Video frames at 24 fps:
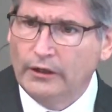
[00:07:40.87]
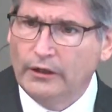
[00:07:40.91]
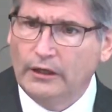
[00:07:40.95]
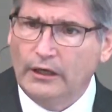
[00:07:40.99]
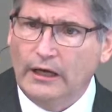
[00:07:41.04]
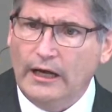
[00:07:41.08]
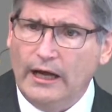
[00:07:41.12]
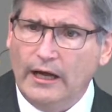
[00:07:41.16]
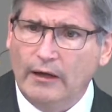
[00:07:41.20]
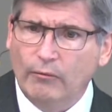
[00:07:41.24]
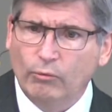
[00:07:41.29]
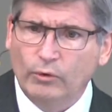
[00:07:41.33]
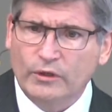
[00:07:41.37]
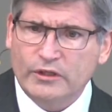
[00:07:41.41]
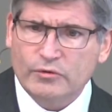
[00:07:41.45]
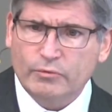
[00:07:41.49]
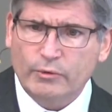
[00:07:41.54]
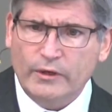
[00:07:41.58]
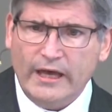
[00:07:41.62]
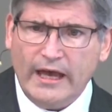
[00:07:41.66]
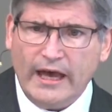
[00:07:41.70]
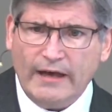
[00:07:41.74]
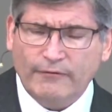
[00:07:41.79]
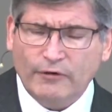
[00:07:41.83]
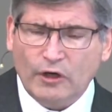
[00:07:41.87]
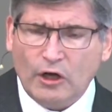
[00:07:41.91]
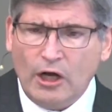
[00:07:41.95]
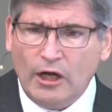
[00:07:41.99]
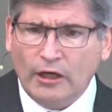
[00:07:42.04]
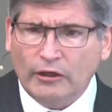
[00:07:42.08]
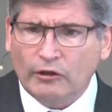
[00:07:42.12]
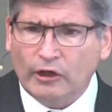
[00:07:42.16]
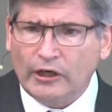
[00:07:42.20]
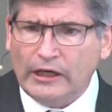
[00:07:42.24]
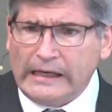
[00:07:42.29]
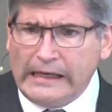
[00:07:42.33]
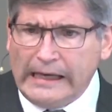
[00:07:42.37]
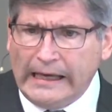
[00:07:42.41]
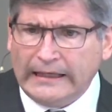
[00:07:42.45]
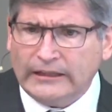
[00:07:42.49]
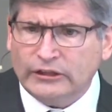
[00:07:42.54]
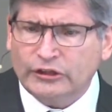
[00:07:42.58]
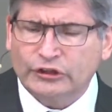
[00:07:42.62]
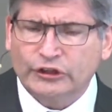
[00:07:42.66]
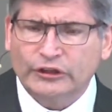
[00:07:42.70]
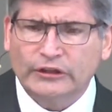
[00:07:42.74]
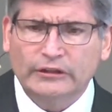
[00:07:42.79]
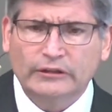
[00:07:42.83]
uh, which we have
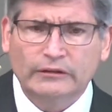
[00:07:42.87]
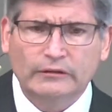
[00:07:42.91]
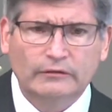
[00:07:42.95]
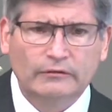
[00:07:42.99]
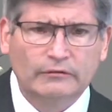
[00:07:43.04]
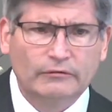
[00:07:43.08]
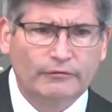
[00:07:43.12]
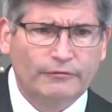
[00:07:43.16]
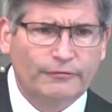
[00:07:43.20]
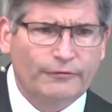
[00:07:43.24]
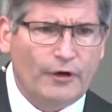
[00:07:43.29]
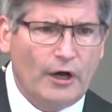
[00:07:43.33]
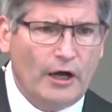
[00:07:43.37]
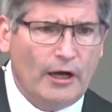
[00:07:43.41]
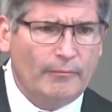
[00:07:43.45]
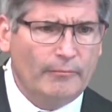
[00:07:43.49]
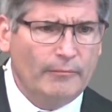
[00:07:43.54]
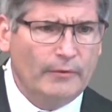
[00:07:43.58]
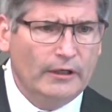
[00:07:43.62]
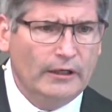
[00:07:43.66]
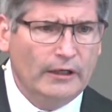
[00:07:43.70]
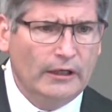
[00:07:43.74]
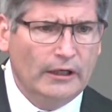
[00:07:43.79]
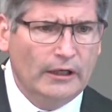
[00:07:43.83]
congregation from,